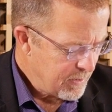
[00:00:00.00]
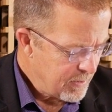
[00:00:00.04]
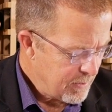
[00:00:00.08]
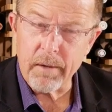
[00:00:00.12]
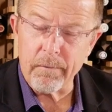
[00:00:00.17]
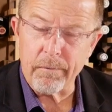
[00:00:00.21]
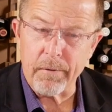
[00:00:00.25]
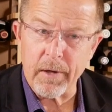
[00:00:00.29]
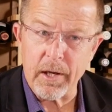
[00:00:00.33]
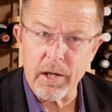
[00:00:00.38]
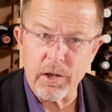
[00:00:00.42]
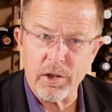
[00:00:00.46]
The
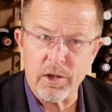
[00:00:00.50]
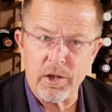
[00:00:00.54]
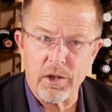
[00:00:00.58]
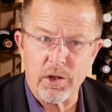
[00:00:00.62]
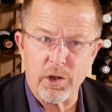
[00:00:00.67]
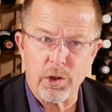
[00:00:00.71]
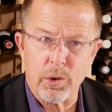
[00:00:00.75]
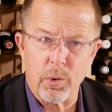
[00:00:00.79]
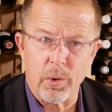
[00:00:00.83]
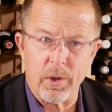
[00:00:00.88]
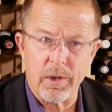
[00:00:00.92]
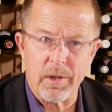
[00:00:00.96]
finish is
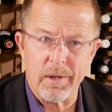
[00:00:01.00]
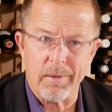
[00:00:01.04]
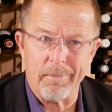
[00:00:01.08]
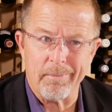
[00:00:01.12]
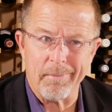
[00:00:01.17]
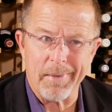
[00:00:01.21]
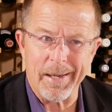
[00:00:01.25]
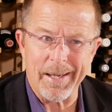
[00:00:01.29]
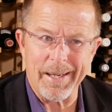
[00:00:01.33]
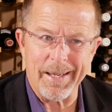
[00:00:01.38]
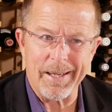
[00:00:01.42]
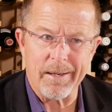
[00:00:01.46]
short to
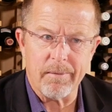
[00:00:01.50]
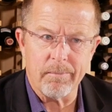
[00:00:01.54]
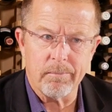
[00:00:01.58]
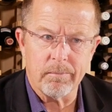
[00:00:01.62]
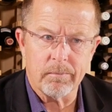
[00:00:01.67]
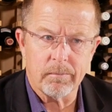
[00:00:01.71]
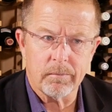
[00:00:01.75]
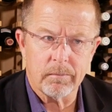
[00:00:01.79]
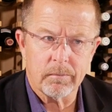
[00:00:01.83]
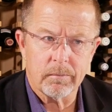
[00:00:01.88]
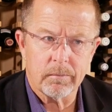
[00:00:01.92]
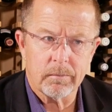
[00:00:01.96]

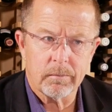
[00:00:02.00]
medium.